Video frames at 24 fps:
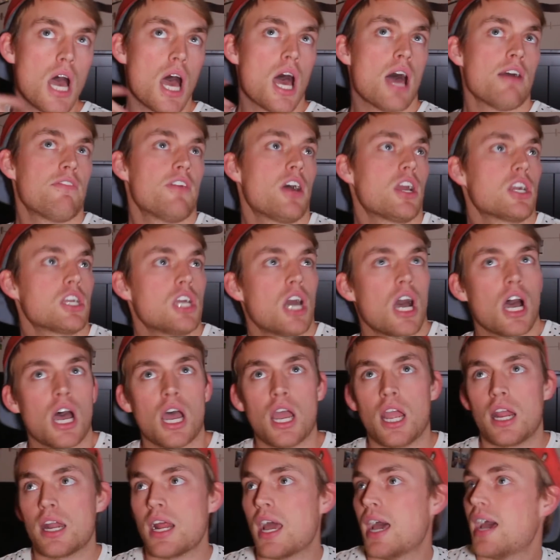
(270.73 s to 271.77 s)

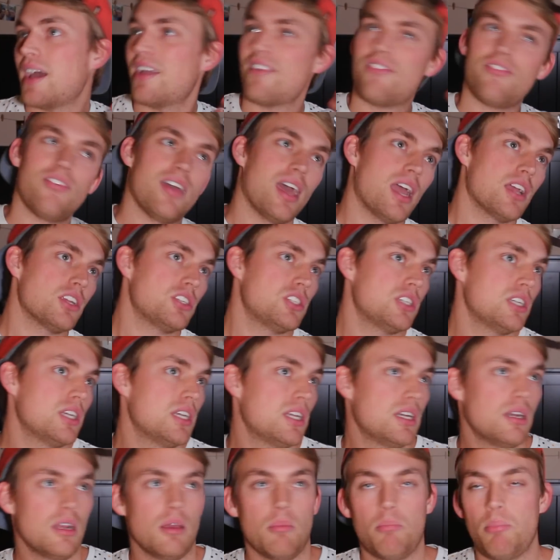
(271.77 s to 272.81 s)
avant-garde, high
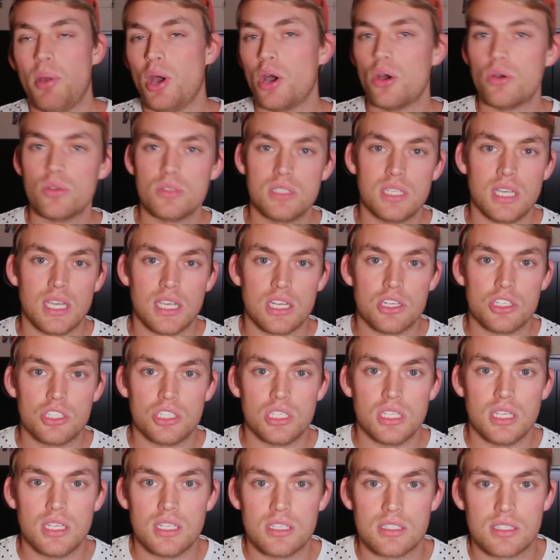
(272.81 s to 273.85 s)
fashion posing, and
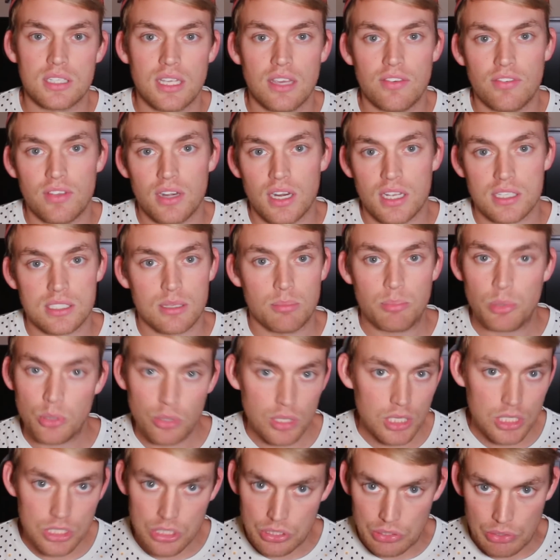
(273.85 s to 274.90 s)
she's giving us a
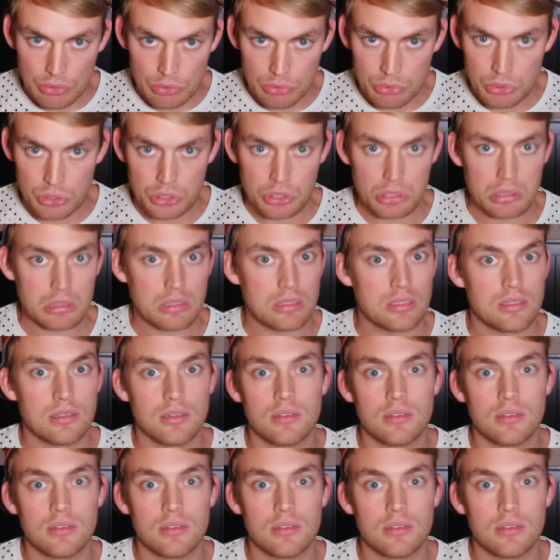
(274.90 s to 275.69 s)
booty tooch.